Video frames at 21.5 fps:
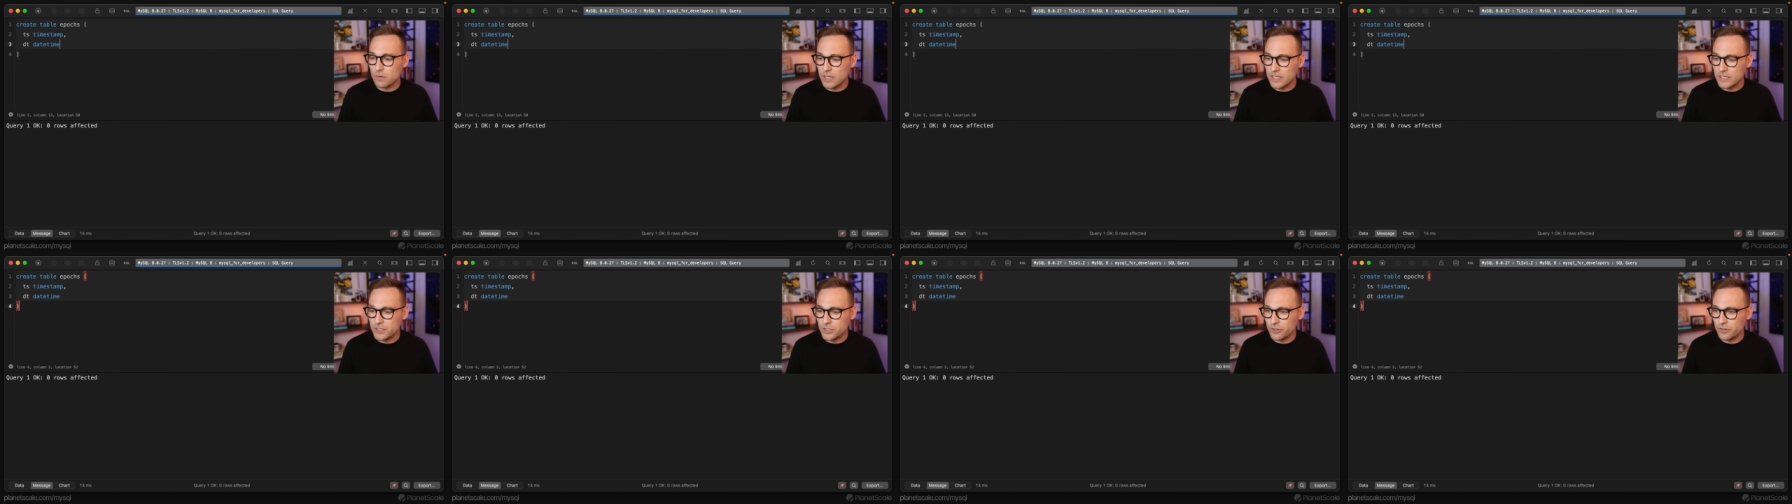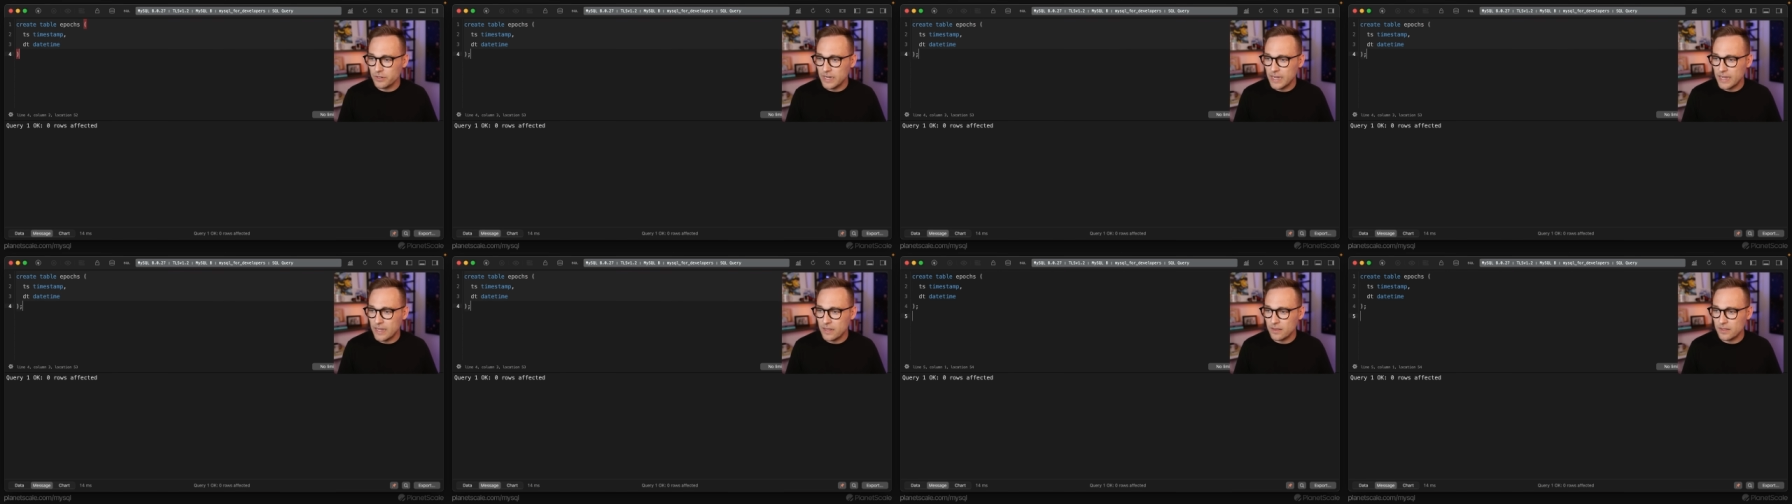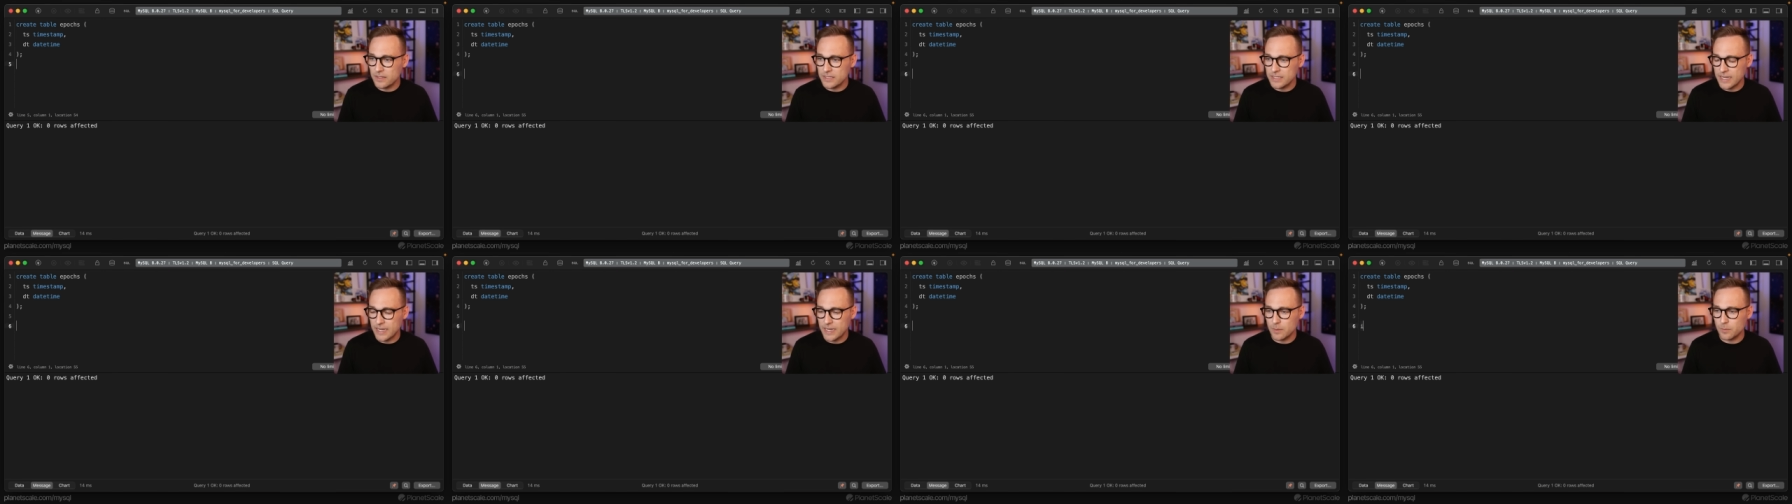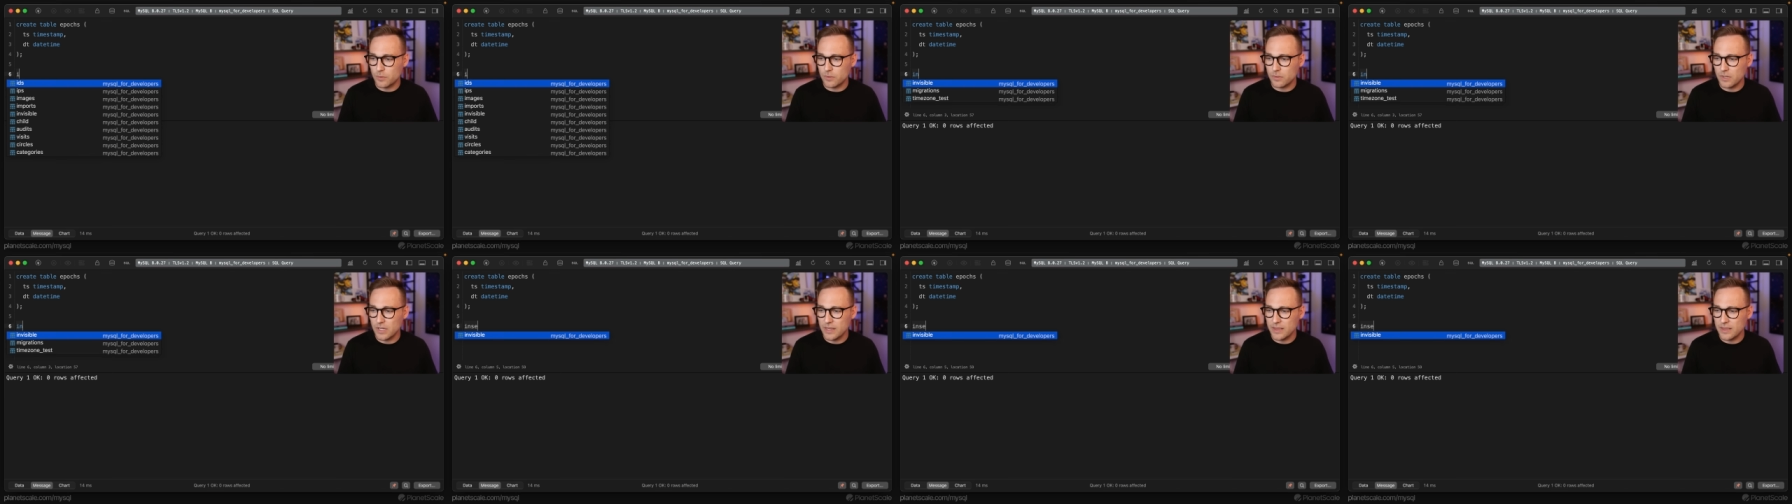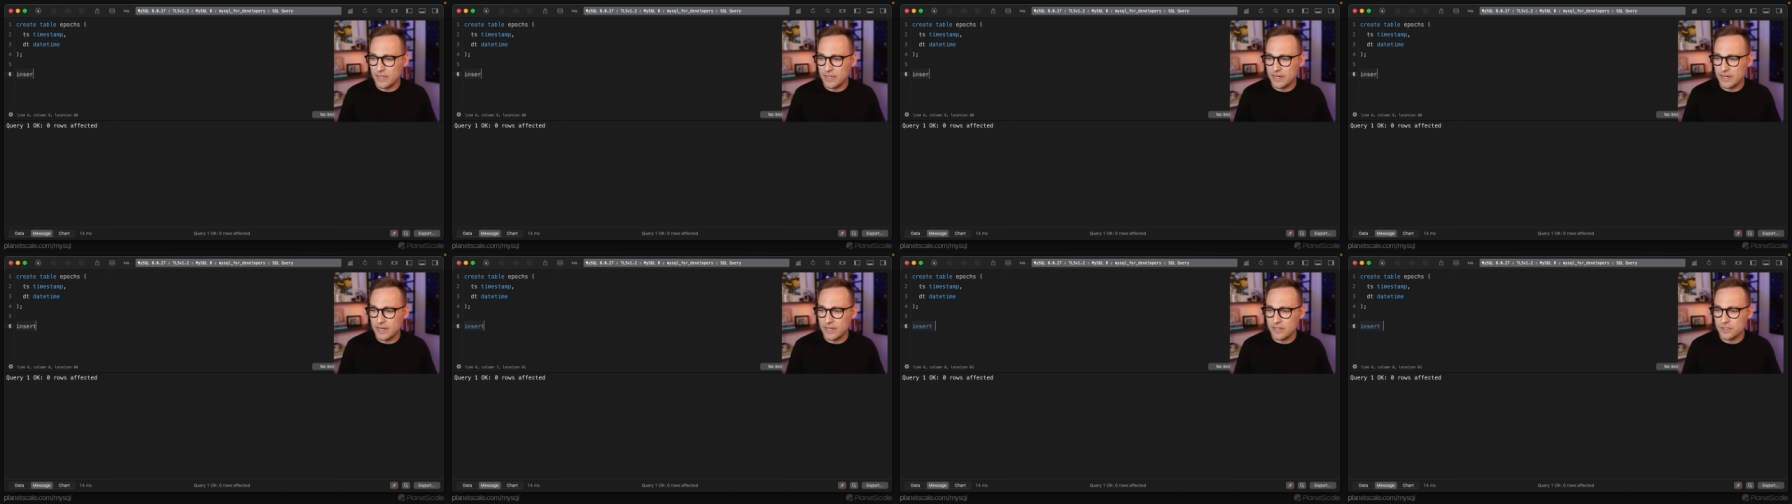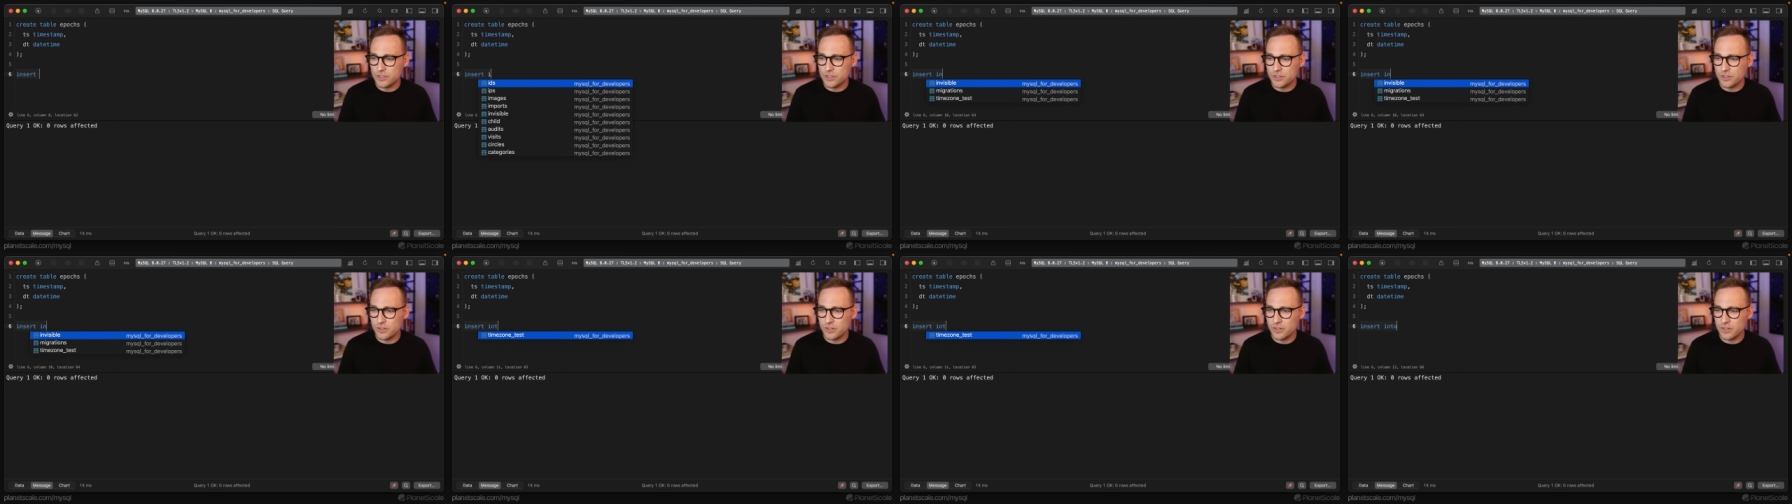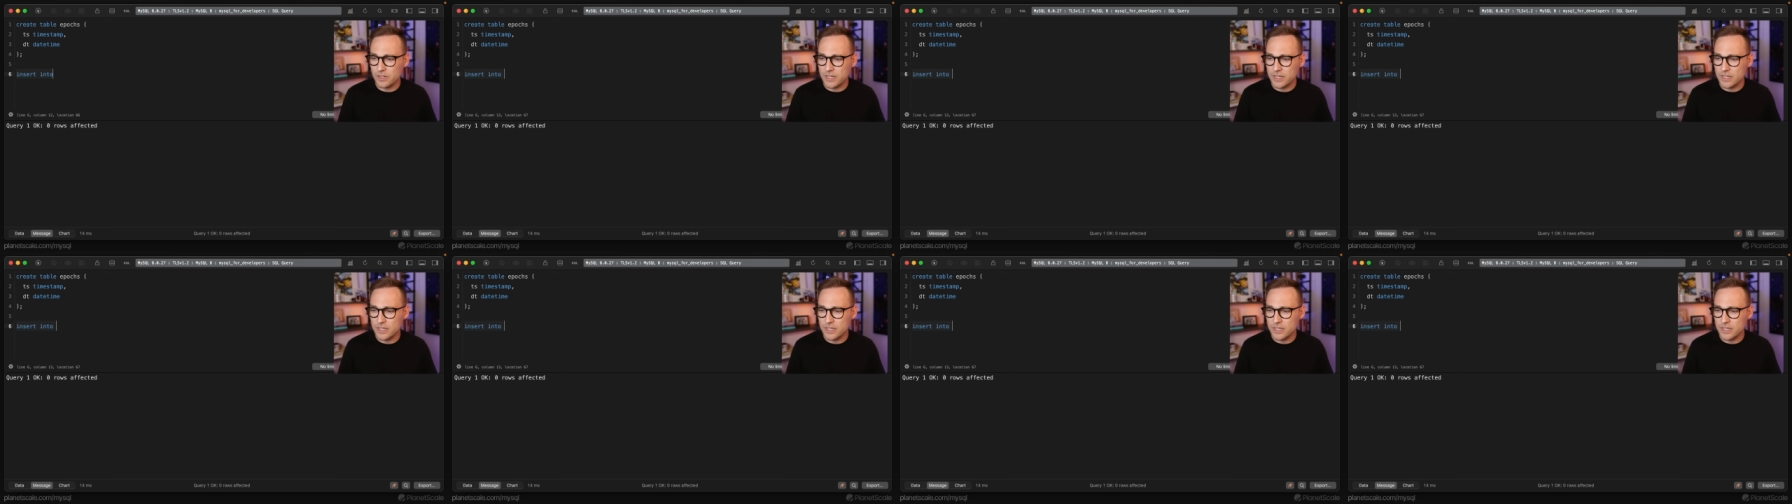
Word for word: let's create this table and then insert